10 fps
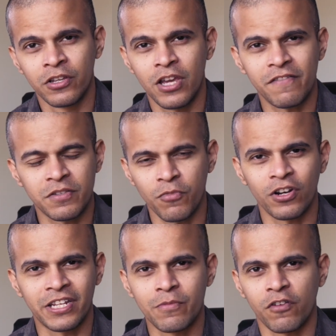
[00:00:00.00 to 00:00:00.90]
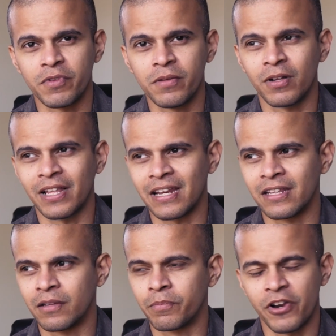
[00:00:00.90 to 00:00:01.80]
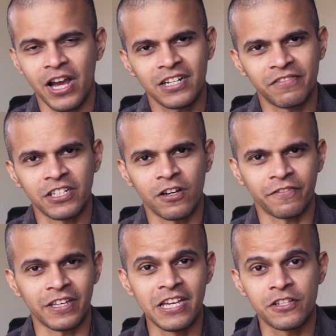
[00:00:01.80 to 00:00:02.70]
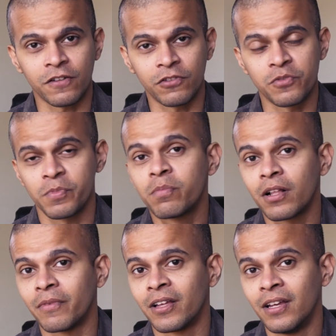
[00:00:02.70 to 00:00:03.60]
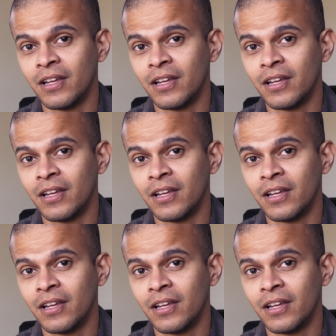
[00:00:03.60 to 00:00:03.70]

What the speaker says: you have a small team of people and the productivity of each of those people